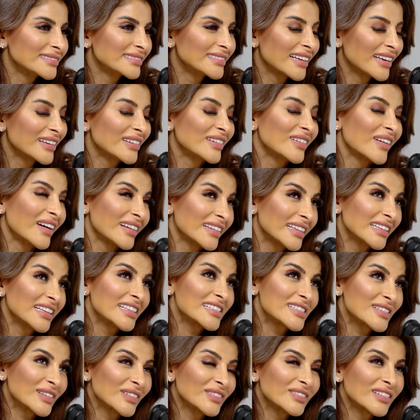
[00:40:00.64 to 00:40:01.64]
I don't know. I think
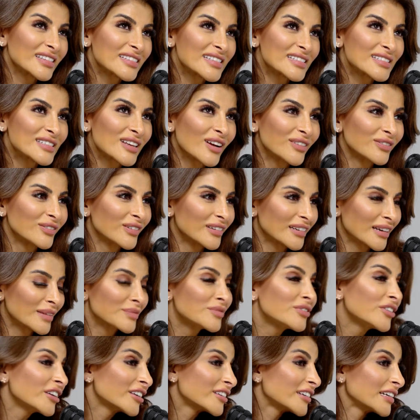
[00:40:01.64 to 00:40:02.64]
that's a tough one. I'm
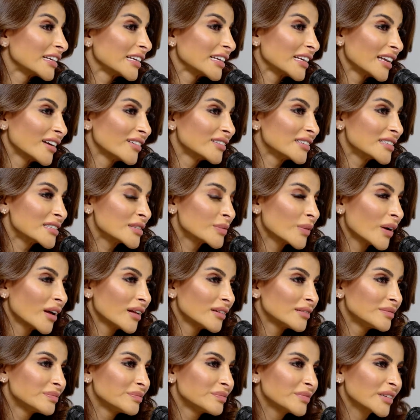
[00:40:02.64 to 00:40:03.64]
figuring it out as
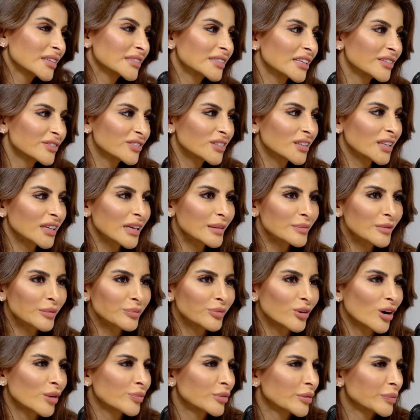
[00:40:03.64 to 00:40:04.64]
well because I feel like I'm a
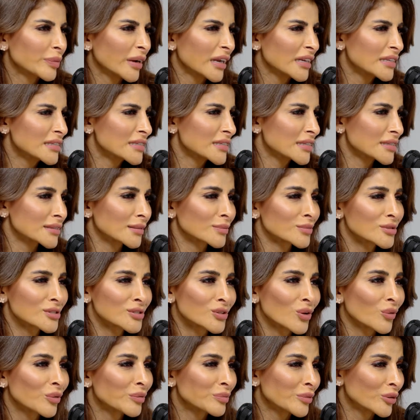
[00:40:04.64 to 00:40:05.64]
proper Pisces. I'm
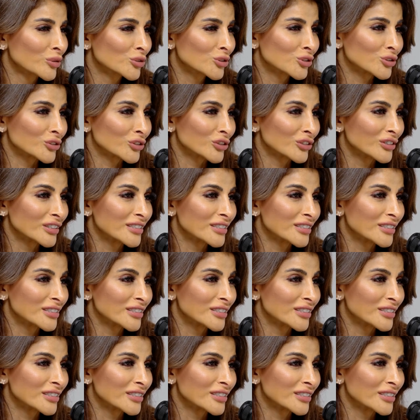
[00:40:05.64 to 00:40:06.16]
so emotional.